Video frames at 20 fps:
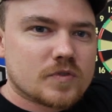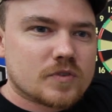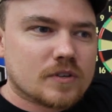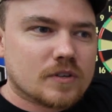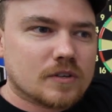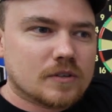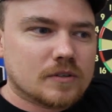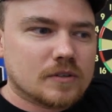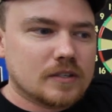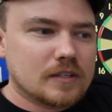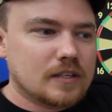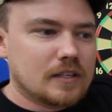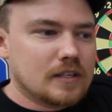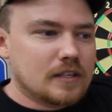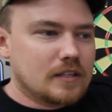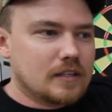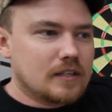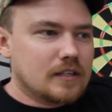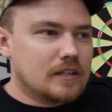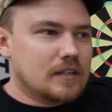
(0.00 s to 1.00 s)
So
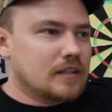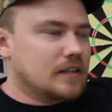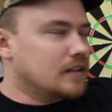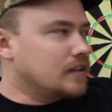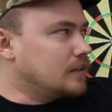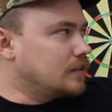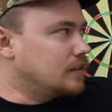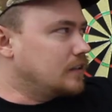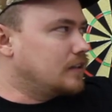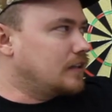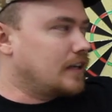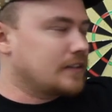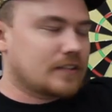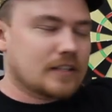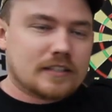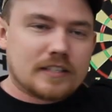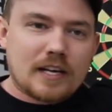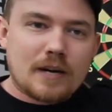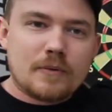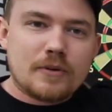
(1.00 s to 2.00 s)
uh, I
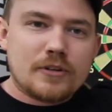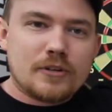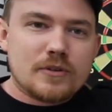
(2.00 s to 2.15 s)
thought that I would